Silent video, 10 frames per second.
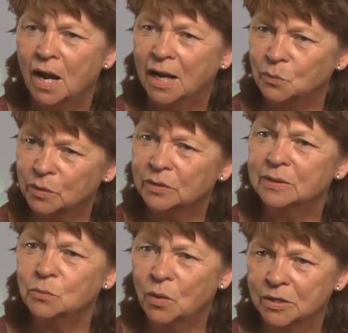I
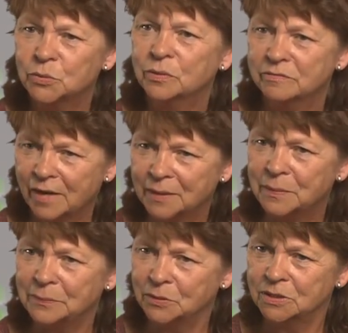really want to invite
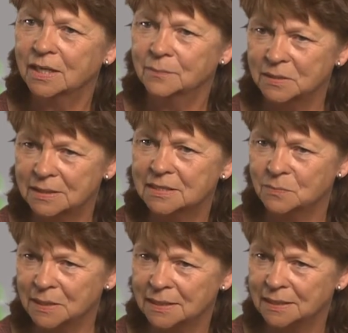people to come to these
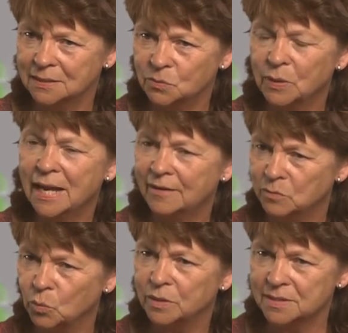meetings. We have
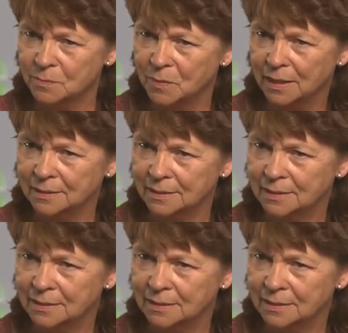them once a month.